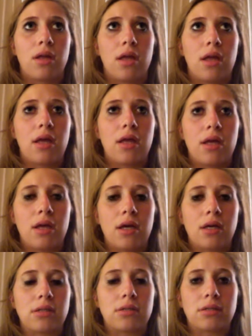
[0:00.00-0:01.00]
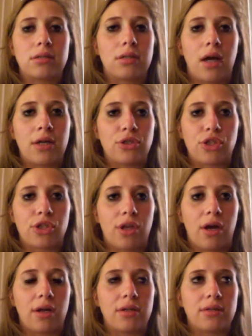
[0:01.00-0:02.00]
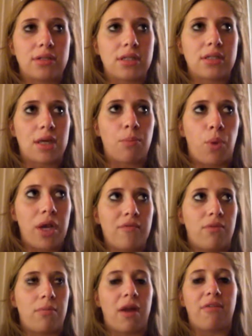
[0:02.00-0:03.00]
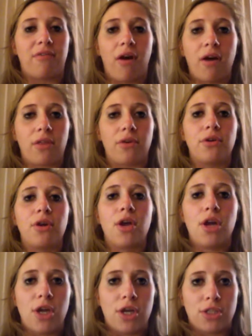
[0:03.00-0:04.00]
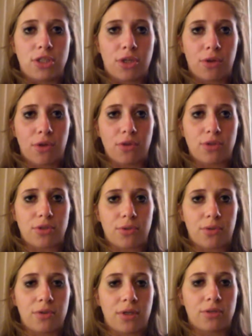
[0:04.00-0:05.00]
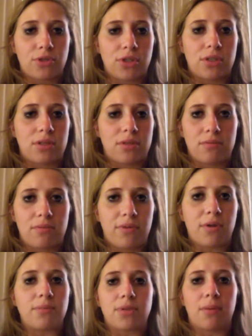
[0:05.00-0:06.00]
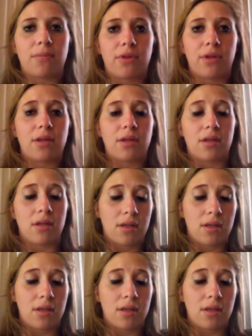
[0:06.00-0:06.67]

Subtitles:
And I just thought, since I'm waiting for my father to go to the store, I'll just film something.